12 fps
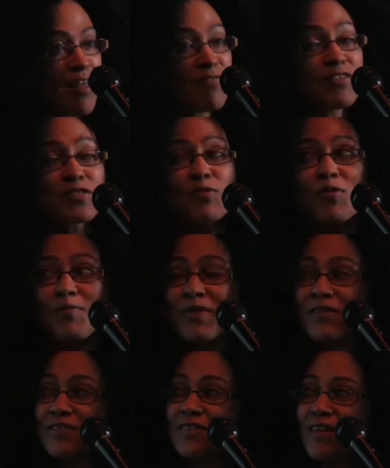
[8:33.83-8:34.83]
love this
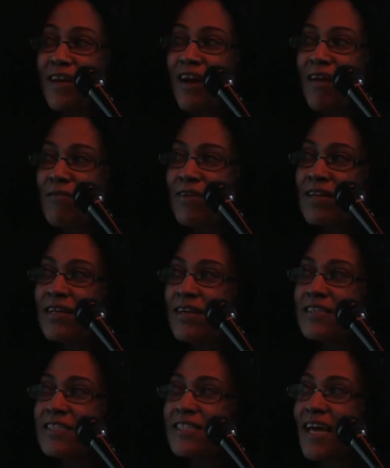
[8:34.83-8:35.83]
quote because I really
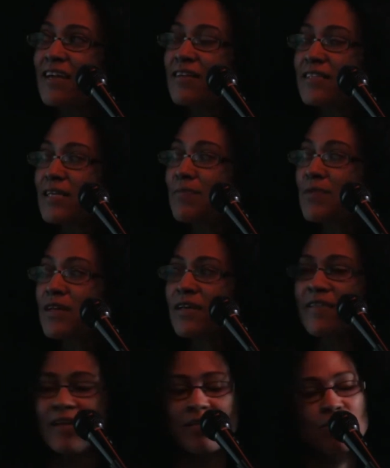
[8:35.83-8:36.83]
understand it
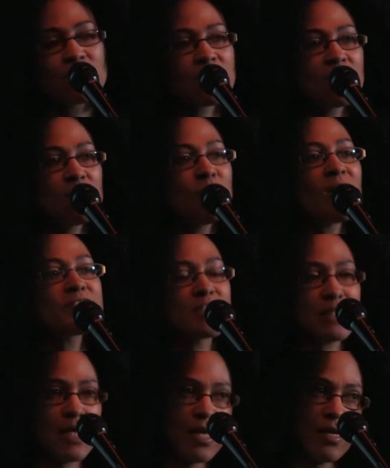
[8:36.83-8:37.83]
deeply, that you have
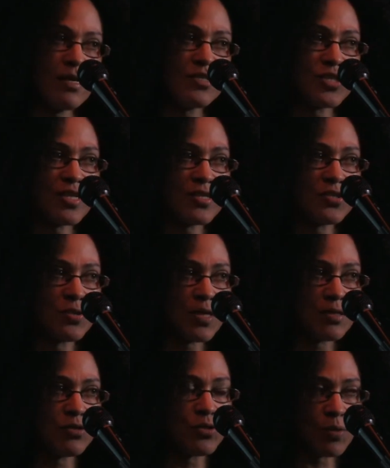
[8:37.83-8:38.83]
to take an education.
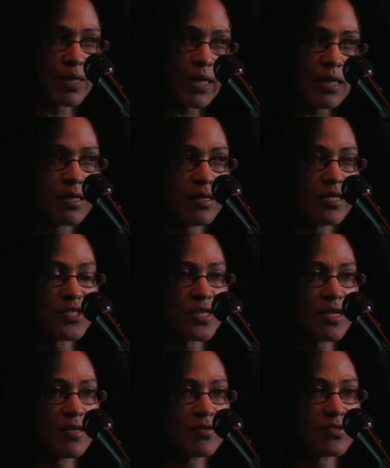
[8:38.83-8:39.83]
You don't get an
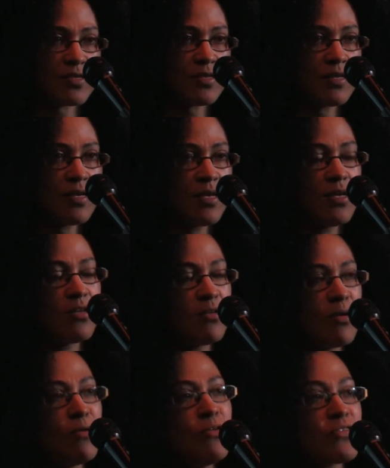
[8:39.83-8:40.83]
education.
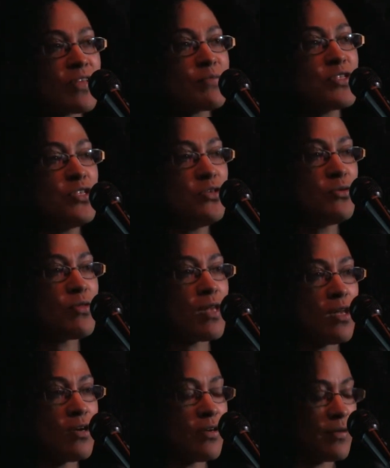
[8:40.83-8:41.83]
It's up to you, the
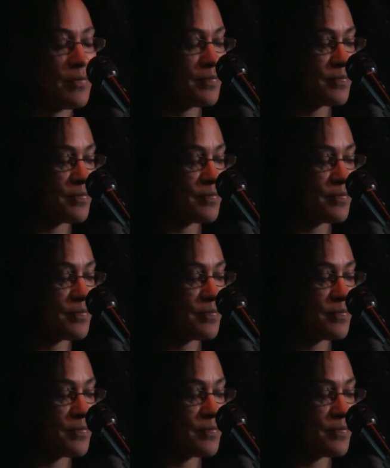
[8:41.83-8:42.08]
learner.